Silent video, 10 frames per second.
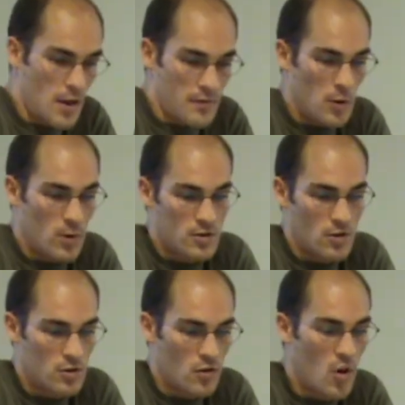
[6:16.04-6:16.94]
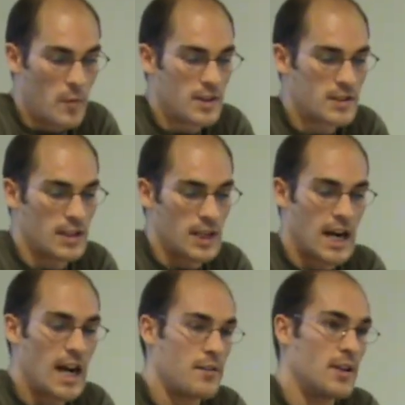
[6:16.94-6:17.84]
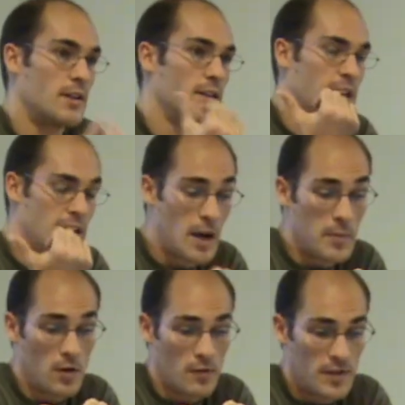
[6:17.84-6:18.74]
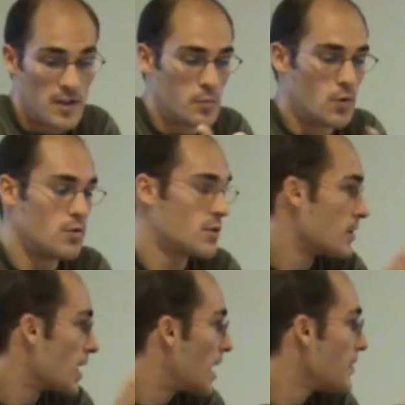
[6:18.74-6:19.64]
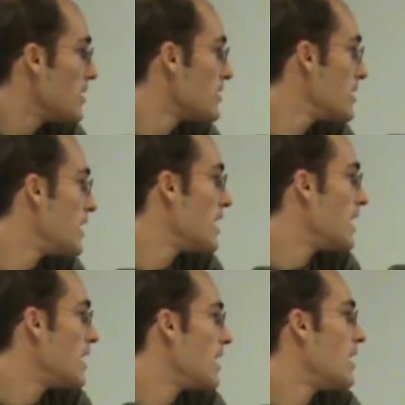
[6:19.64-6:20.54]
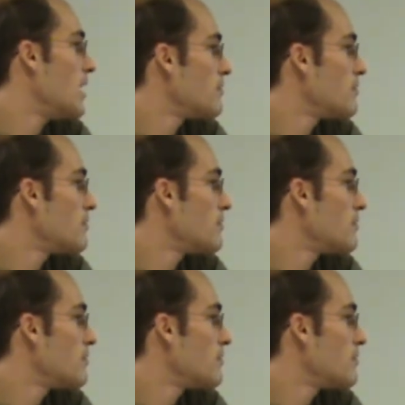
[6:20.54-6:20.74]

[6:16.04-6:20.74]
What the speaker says: There was also comments regarding the number of inputs, regarding the